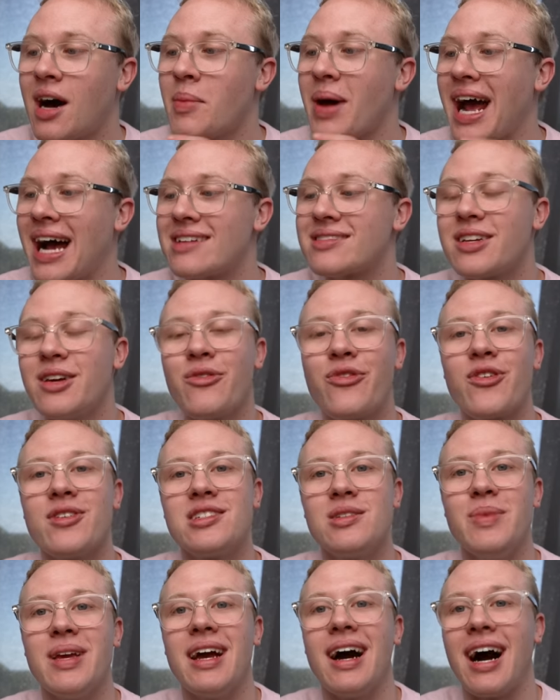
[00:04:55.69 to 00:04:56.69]
I'm asking for
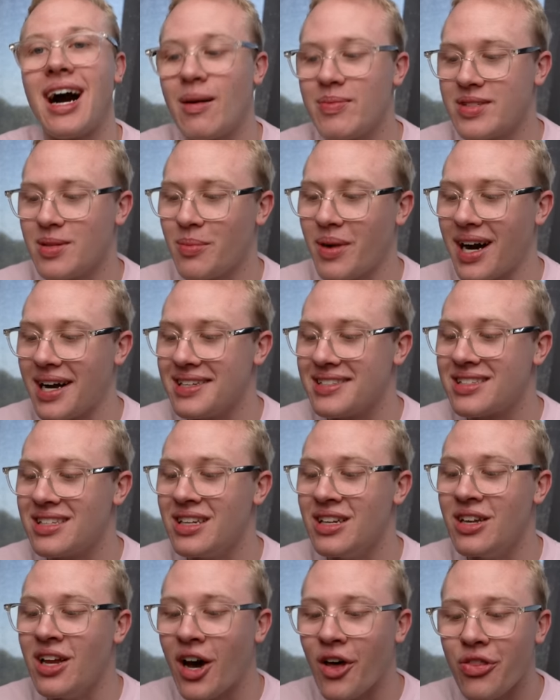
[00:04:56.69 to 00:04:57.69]
it to be optimized.
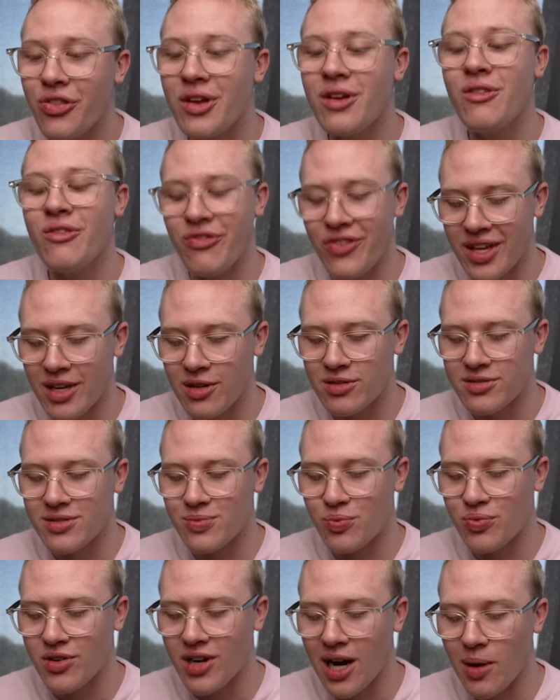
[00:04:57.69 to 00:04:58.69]
Nothing feels
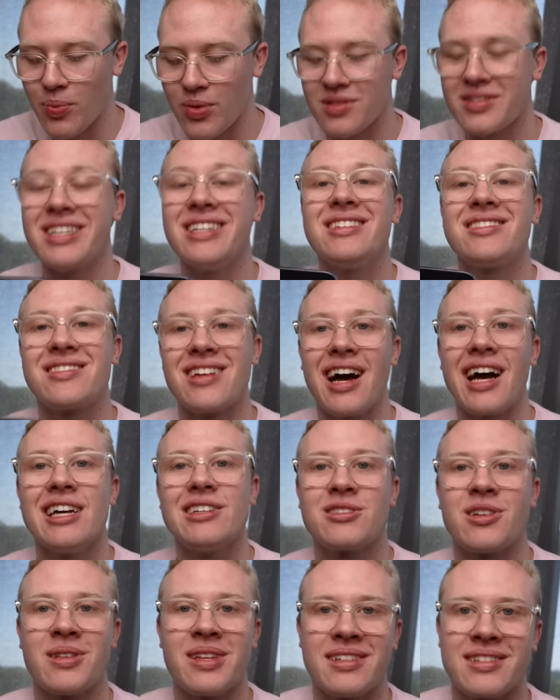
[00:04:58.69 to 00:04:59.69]
properly
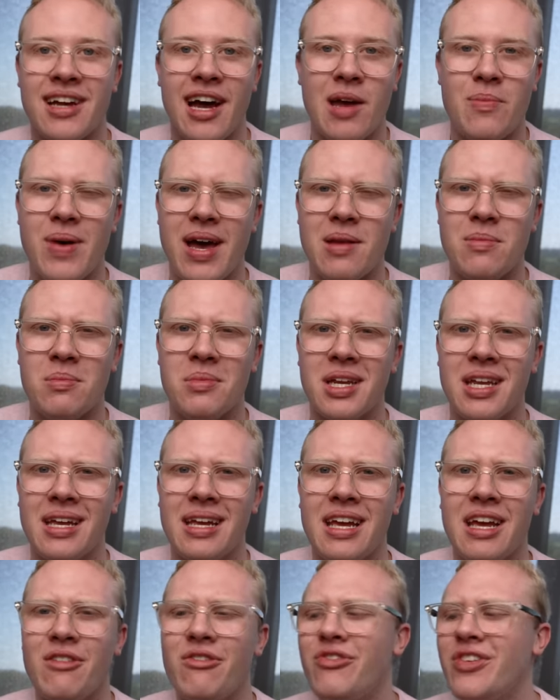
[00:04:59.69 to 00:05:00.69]
sized on this iPad
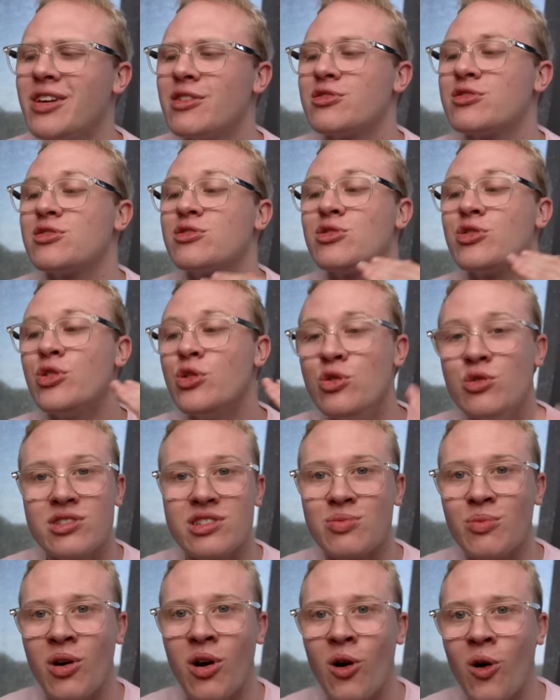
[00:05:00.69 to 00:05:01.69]
mini. It feels too
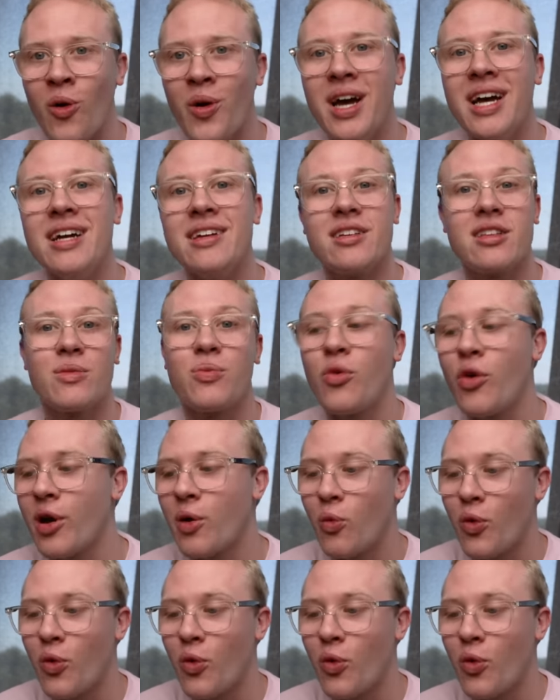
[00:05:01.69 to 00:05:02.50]
small to the point